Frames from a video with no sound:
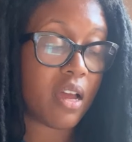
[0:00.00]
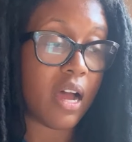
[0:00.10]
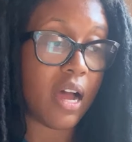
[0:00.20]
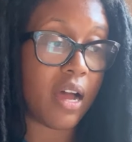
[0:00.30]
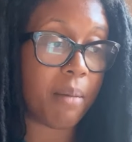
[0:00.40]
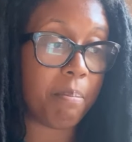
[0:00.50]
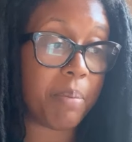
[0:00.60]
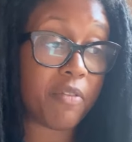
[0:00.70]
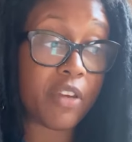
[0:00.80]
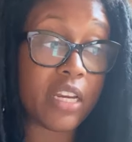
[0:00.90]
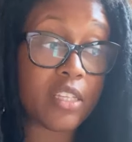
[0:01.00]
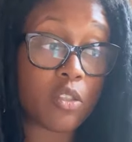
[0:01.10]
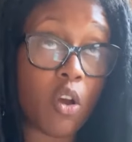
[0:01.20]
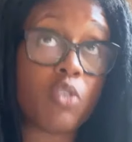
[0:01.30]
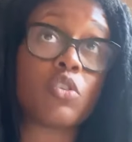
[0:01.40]
Um, but
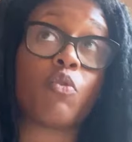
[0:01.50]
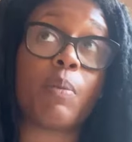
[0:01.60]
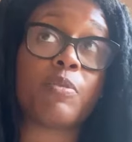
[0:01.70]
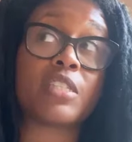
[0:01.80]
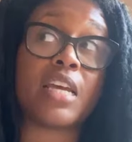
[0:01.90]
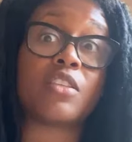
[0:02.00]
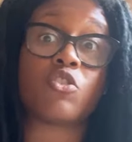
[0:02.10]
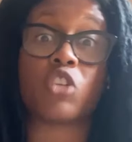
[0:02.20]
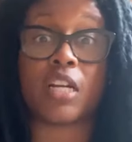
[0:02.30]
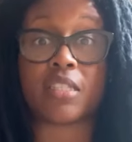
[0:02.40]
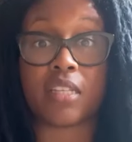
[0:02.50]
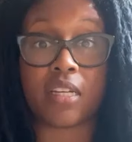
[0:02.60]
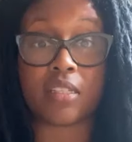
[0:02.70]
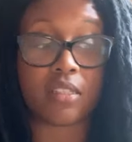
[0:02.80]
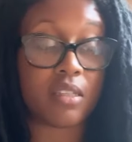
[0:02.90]
Venus also represents
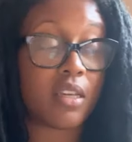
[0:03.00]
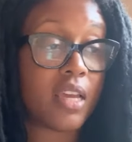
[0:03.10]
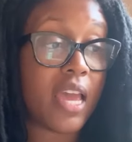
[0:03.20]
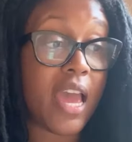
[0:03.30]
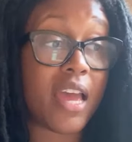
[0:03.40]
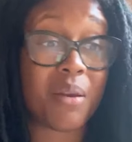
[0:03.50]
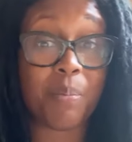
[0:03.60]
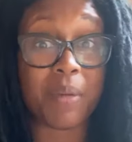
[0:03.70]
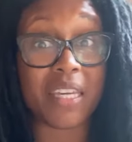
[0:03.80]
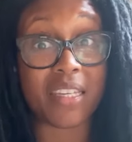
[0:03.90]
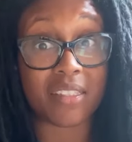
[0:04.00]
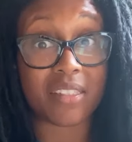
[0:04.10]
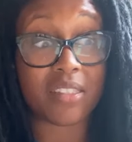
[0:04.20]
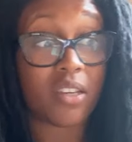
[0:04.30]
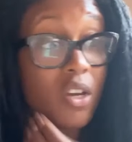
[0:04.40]
justice and
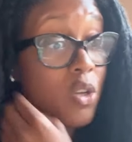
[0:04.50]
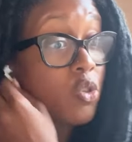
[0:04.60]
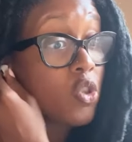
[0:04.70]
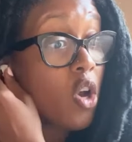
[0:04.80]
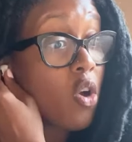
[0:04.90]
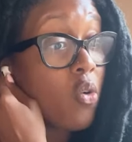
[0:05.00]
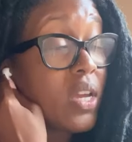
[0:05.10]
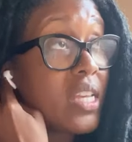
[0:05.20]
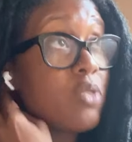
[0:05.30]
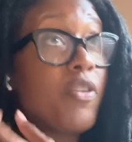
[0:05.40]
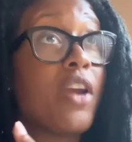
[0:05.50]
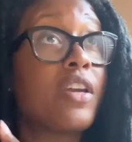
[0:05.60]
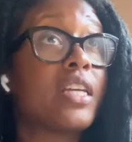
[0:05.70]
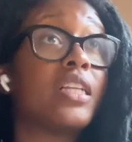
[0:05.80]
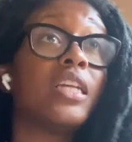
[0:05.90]
peace. So it's
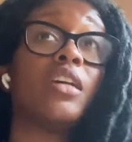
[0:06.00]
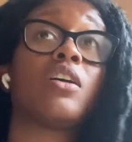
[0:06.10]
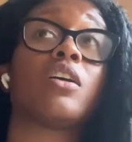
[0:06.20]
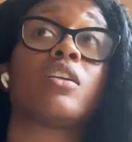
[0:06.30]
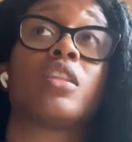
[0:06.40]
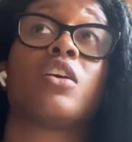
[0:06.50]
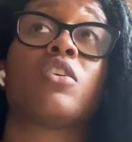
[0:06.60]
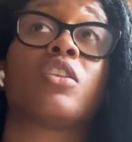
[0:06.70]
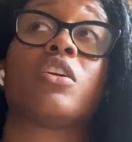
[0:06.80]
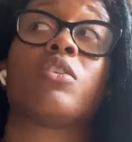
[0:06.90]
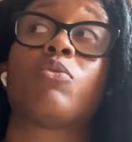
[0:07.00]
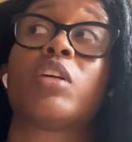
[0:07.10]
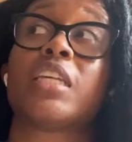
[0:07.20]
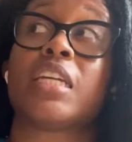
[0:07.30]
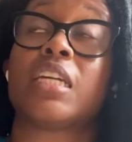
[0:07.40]
very clear they're they're
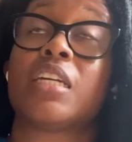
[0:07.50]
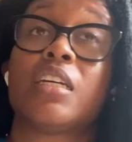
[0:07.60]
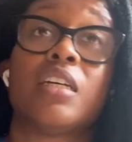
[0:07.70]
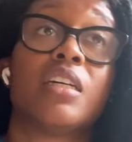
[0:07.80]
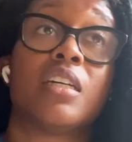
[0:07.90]
really